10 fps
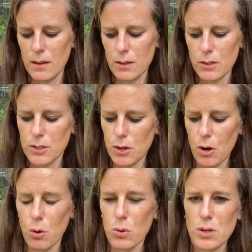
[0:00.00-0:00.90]

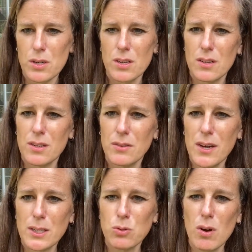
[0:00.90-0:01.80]
So
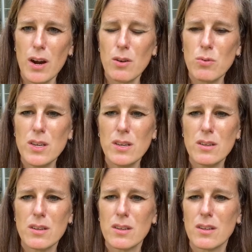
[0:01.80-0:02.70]
that's why
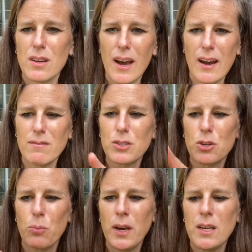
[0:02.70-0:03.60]
we have
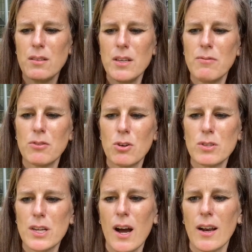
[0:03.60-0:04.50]
so many leaf
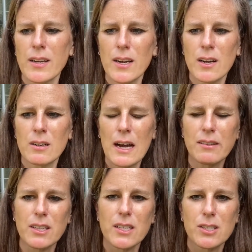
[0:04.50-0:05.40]
nodes on here. Not
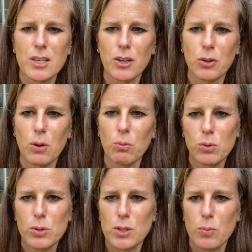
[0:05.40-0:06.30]
that it's going to grow
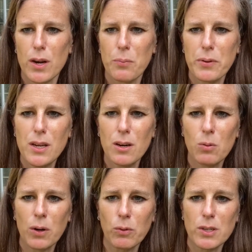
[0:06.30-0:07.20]
roots way up here
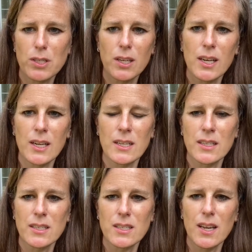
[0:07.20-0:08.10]
when we're sticking in
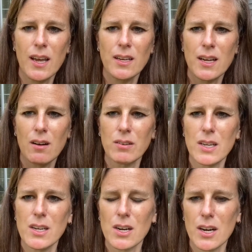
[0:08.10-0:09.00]
the sand down
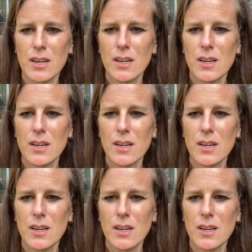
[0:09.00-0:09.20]
here,